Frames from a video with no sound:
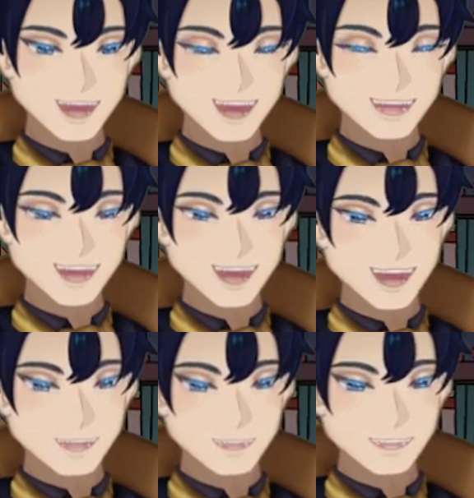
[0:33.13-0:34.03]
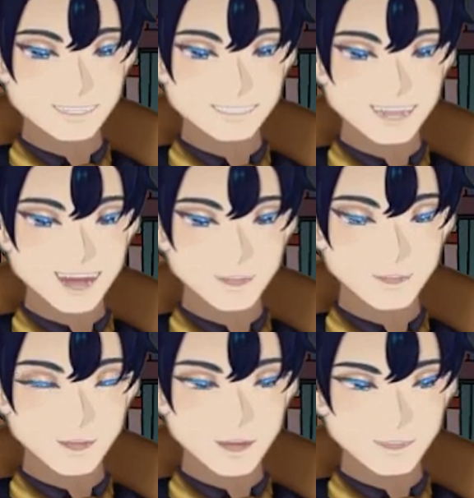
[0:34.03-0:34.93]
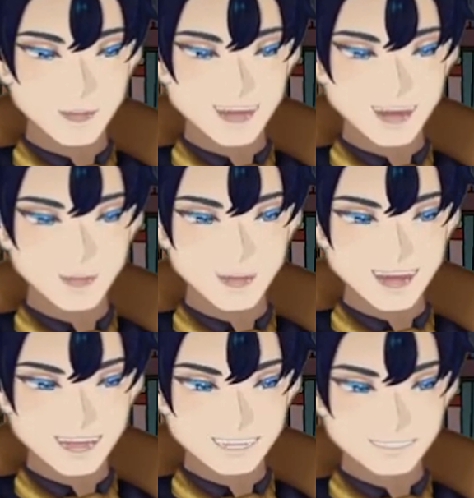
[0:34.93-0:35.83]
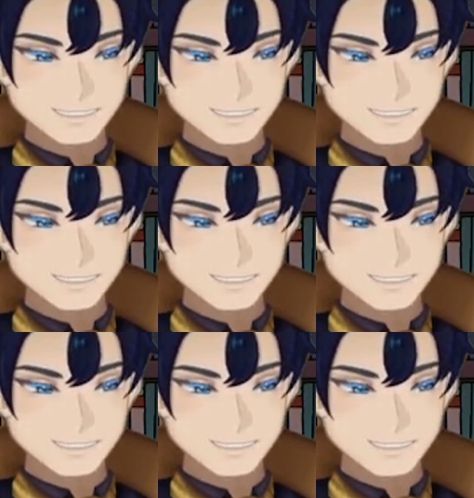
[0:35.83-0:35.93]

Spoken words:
nothing out of it, and it broke my brain.